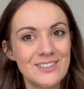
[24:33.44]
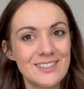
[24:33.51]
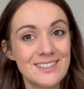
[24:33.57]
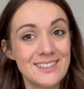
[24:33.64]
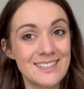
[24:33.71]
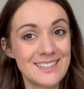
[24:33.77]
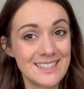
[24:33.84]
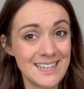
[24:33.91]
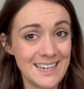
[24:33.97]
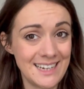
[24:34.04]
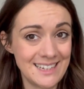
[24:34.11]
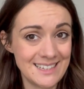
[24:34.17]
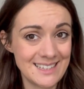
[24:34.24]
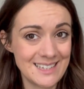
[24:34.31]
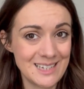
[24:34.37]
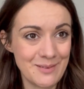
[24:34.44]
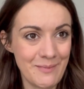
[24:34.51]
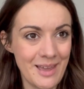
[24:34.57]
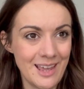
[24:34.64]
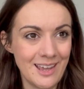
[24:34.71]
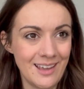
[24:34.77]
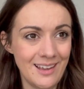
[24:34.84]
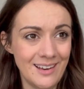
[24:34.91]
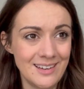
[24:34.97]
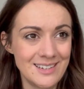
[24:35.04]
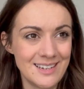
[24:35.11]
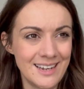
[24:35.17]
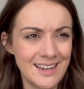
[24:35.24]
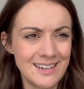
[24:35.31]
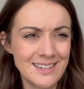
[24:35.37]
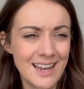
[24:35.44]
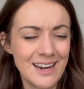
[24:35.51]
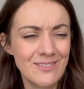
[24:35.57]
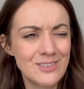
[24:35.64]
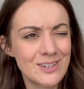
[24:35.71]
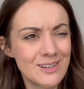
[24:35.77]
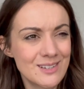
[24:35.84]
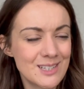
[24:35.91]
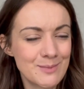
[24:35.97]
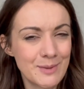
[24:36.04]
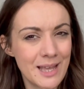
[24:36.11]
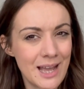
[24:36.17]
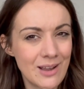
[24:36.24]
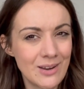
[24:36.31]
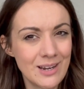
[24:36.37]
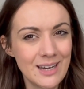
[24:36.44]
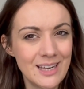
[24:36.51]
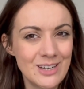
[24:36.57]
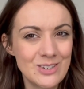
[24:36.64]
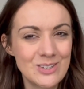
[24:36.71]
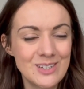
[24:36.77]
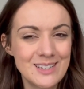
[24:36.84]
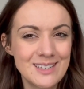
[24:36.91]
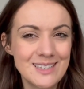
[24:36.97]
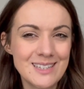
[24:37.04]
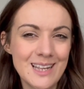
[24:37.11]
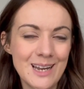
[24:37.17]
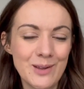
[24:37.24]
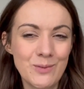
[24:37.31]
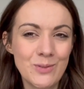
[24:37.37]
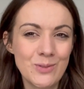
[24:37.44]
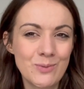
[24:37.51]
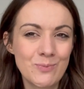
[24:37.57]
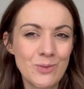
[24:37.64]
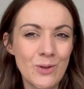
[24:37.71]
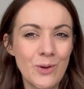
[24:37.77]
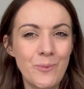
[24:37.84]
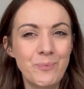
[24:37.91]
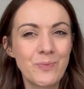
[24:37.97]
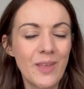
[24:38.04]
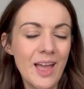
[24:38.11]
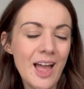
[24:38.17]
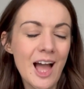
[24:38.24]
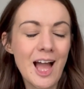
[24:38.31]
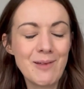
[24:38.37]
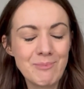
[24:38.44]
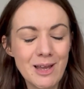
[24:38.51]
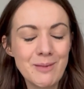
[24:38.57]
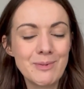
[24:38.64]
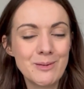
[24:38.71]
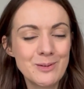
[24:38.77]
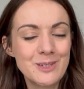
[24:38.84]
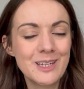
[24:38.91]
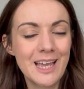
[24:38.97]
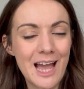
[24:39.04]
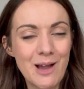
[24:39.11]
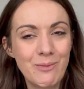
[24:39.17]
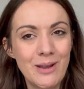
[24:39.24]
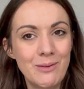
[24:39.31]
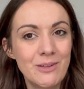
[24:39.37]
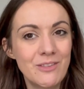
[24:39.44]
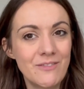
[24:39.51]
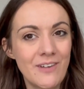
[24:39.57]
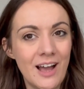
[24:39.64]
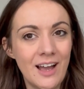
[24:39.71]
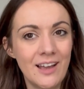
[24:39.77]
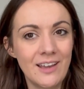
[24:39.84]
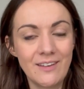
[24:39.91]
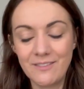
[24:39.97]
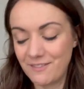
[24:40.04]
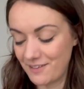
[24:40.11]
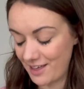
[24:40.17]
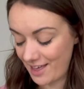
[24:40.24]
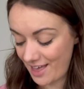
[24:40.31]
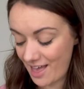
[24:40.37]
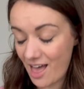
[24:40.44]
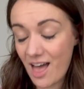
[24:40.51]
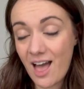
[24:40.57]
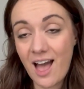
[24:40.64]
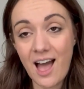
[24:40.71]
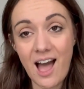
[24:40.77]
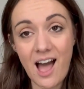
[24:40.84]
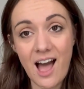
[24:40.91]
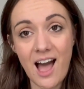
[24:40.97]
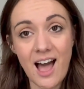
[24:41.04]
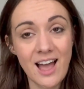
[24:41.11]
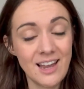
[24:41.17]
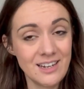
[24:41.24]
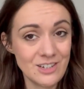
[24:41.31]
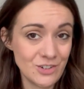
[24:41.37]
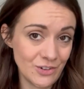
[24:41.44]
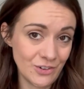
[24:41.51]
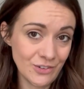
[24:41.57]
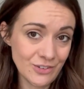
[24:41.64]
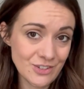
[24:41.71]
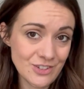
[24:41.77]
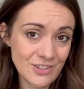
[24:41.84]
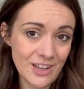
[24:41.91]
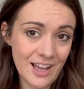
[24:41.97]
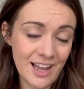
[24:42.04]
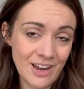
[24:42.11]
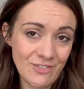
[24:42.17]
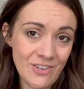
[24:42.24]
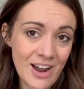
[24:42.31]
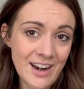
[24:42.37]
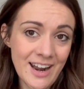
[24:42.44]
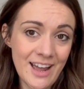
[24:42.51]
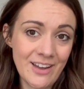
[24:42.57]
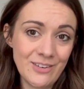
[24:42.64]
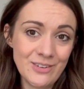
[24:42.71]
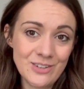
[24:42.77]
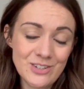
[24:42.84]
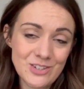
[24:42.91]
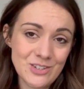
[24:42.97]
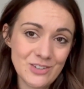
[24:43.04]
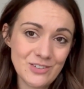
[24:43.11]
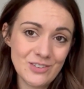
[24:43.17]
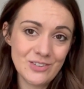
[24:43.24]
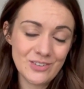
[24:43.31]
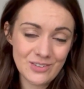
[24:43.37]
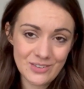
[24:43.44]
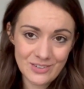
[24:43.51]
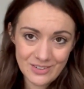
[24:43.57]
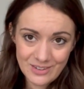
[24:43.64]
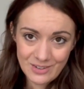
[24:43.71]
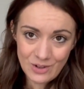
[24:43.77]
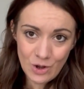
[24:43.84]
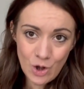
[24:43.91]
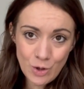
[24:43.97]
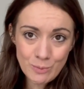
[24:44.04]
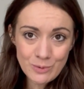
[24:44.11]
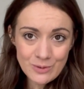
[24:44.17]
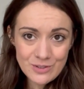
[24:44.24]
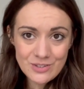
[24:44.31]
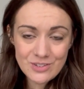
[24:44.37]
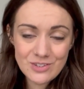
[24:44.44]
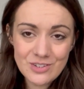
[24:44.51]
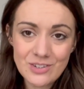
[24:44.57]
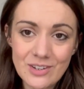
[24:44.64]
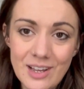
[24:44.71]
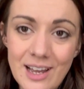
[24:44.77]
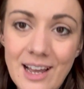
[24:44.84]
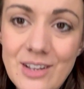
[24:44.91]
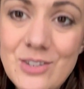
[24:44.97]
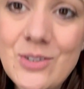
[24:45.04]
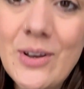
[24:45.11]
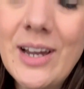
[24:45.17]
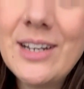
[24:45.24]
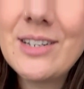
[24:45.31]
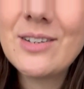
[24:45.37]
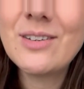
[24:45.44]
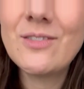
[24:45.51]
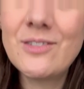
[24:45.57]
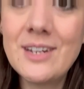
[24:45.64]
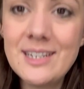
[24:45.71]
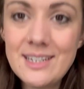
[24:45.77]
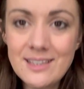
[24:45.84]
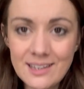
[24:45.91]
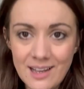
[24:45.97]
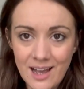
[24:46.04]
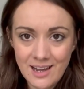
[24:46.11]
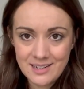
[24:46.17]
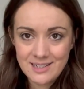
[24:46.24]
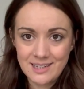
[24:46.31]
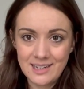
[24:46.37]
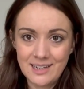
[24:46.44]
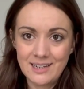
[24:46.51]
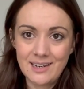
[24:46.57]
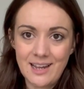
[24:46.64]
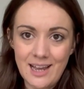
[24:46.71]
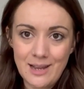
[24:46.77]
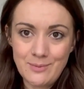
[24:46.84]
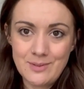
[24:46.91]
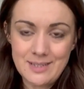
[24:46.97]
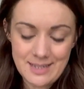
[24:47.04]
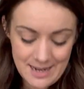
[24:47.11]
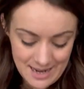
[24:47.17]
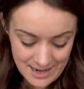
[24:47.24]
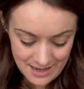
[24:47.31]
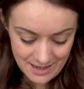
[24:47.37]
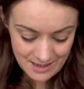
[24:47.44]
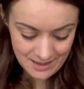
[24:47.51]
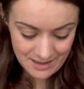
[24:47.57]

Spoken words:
skeins to make it. Like, I'd kind of done some calculations and I thought I might be able to get away with 5. I did not. I ran out almost, so I'd knitted the cardigan, I was like